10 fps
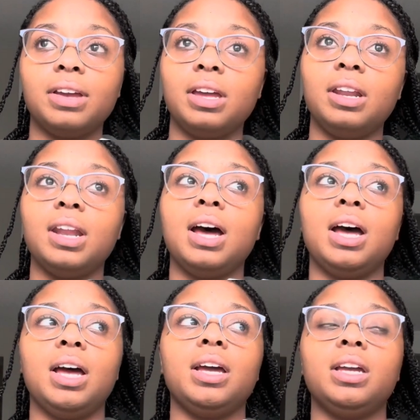And
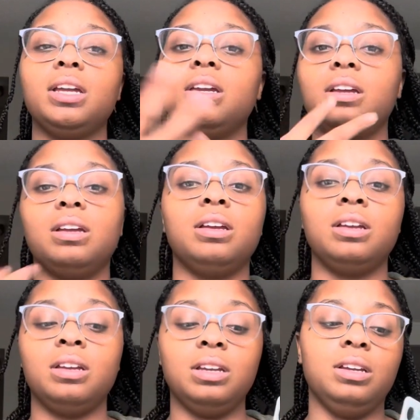I
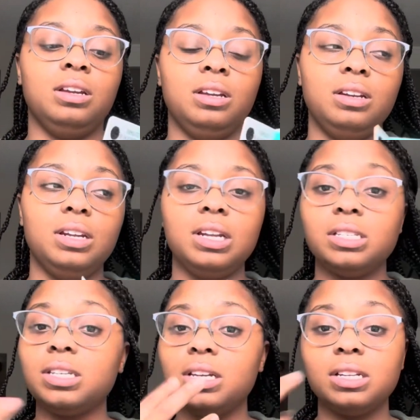needed to get it